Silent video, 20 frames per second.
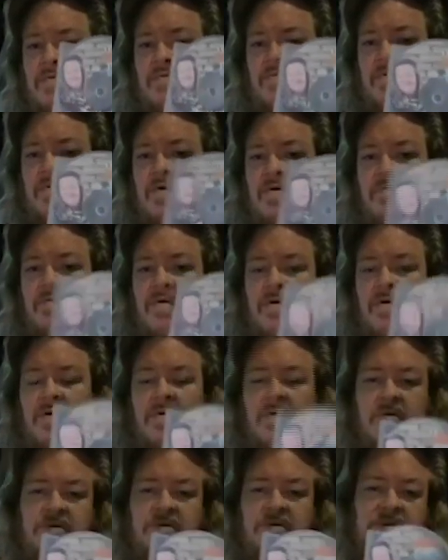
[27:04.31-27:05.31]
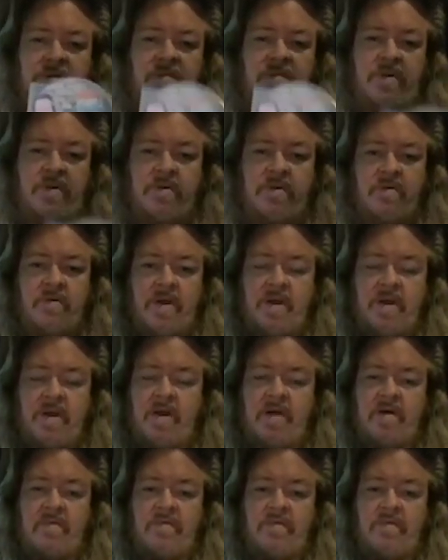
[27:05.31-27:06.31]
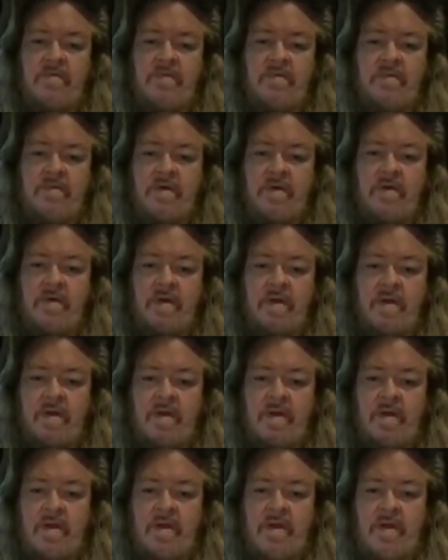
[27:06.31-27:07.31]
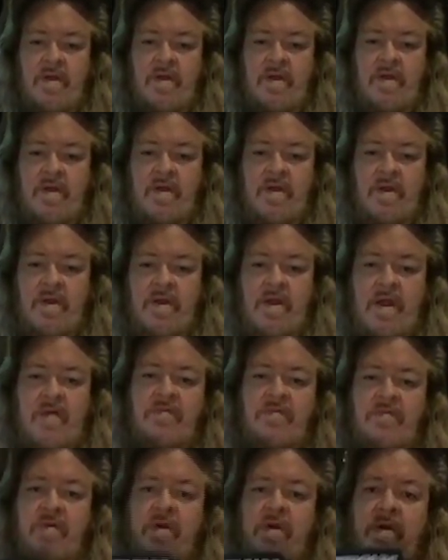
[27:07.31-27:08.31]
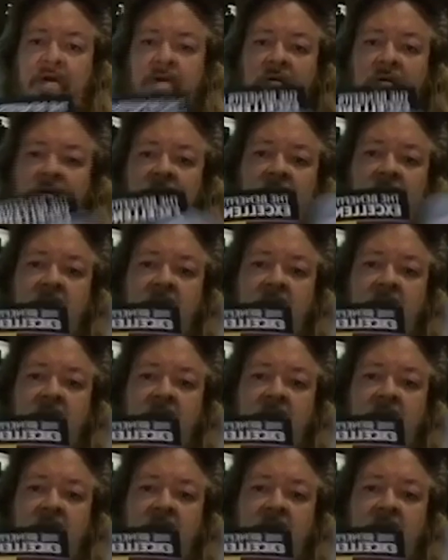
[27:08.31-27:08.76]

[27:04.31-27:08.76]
Very, very awesome and a great conference uh, in Africa.